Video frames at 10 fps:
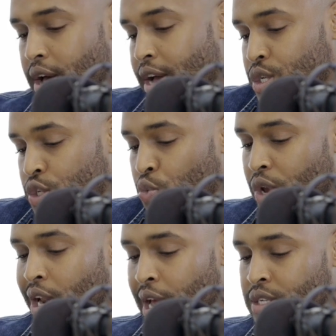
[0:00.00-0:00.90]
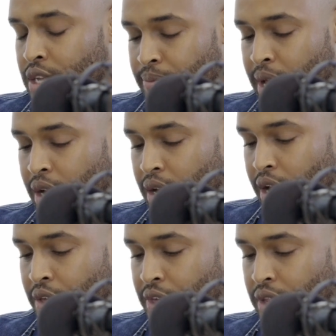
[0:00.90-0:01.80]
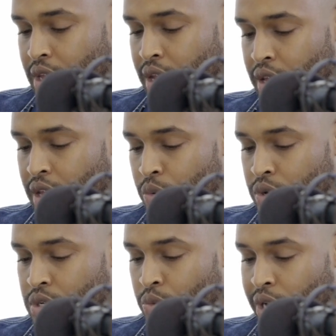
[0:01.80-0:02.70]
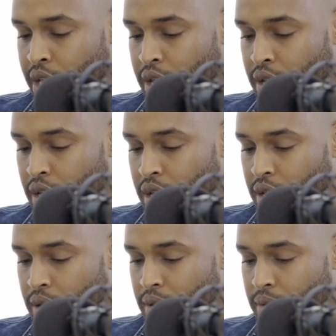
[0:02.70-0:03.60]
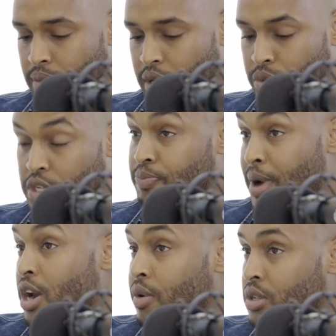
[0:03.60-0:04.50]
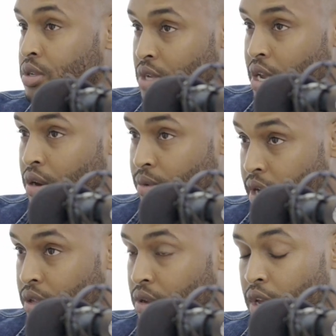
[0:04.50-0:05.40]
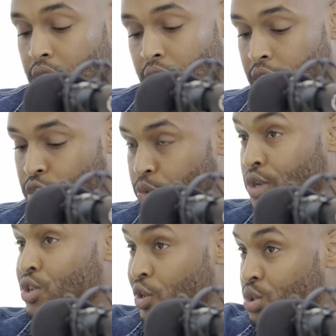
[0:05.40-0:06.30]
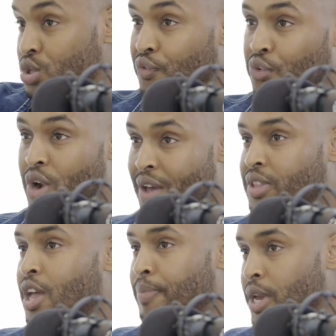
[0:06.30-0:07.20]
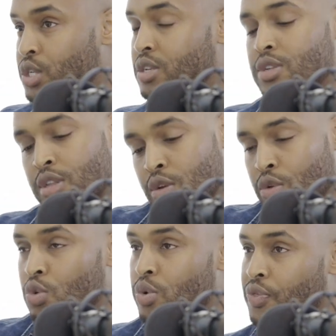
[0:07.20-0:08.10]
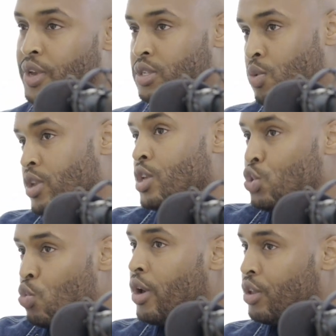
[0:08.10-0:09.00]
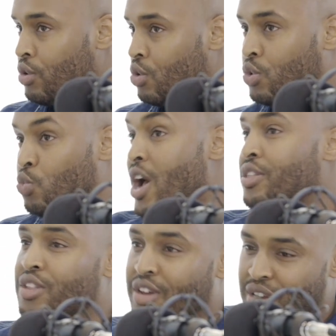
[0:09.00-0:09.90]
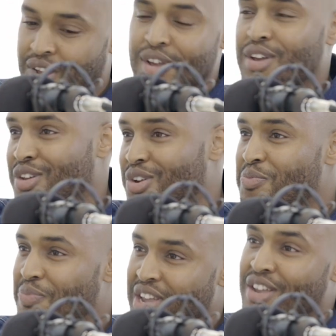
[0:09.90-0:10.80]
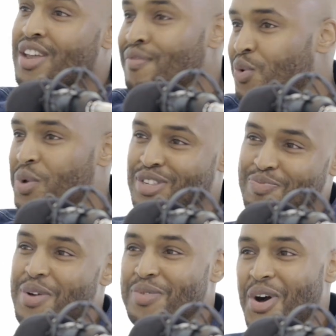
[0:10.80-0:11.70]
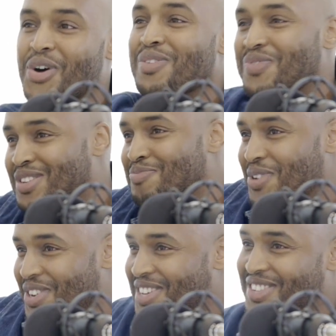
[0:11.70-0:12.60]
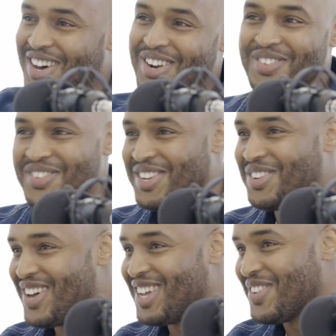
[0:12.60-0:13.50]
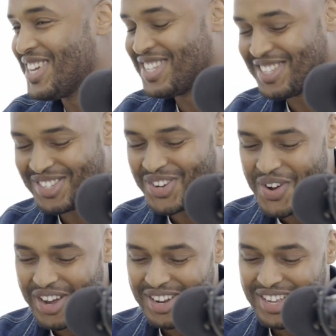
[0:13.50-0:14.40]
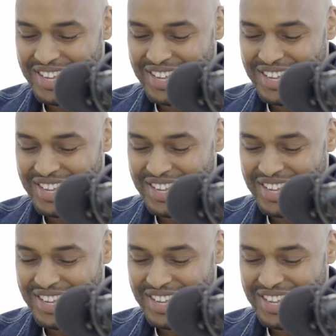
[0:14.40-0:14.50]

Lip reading: I just realized that, man, I think that he was it was inspiring to see, right? And I just want to salute you for having that patience and, doing things the way that you want to do it, rather than, being influenced by all of these $1 billion, valuations and so on.